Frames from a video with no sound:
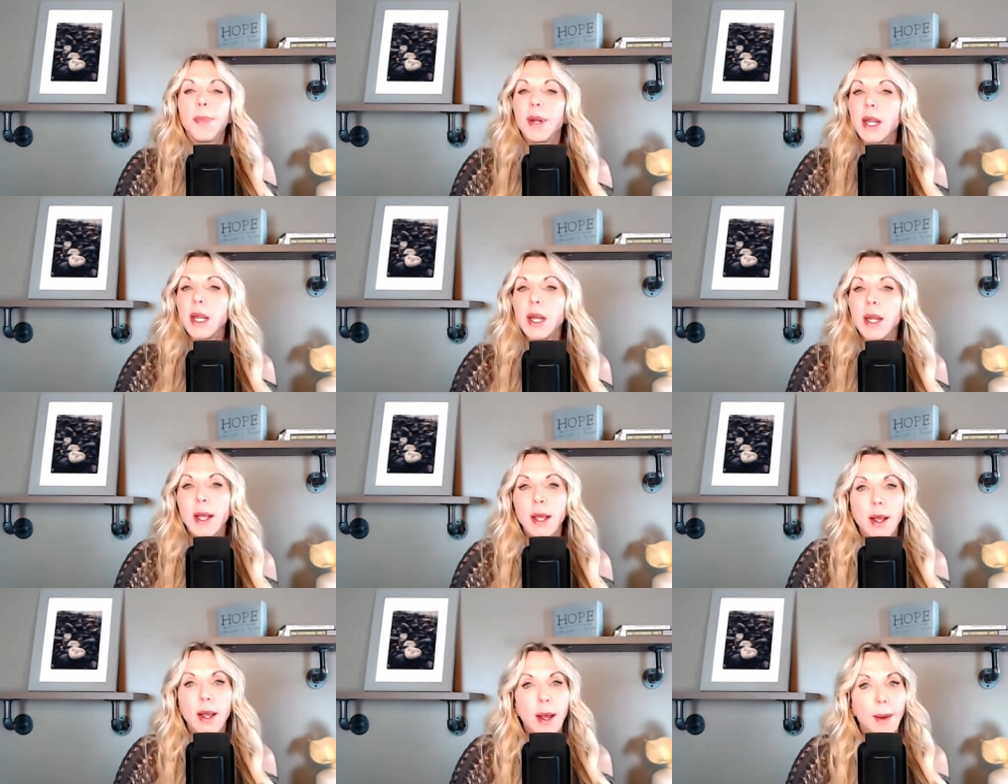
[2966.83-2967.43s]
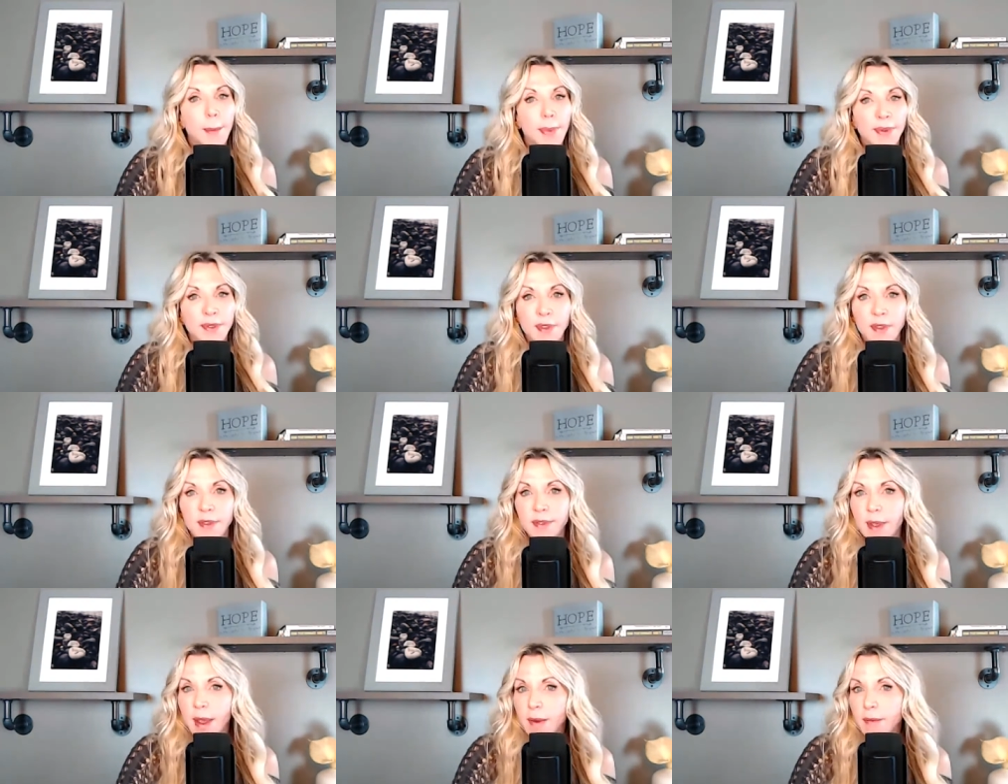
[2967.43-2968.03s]
but it
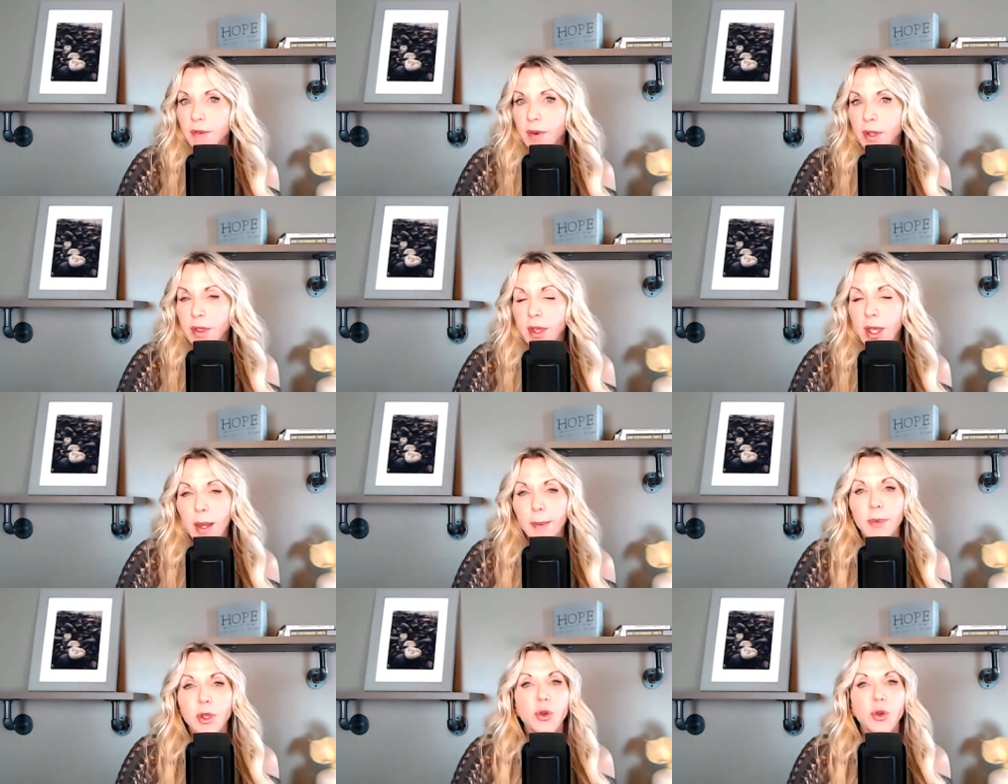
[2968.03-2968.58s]
encompasses everything.